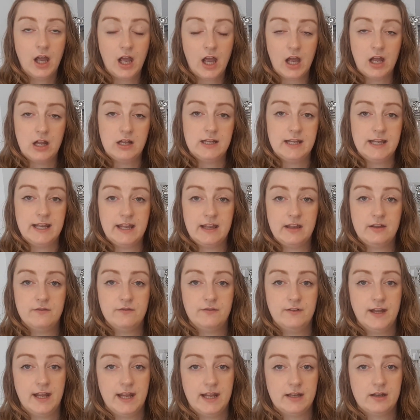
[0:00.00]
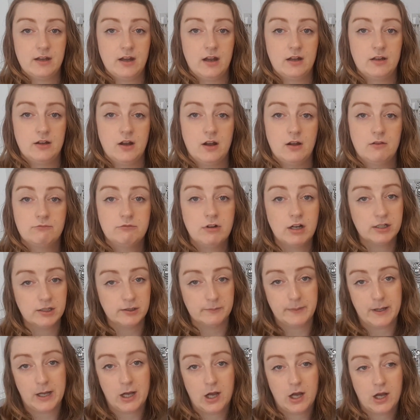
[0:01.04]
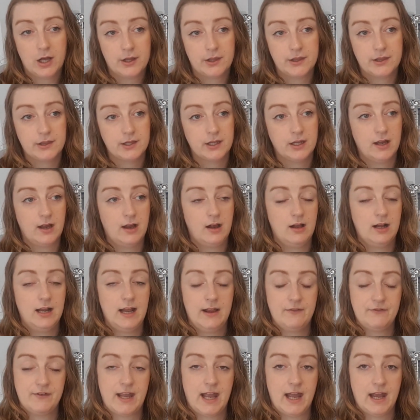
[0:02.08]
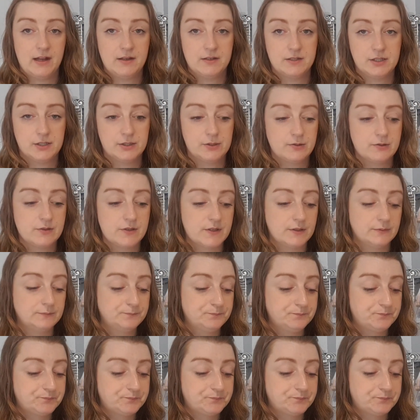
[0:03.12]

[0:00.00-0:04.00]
early evening, and I'll run a bath, I'll have candles,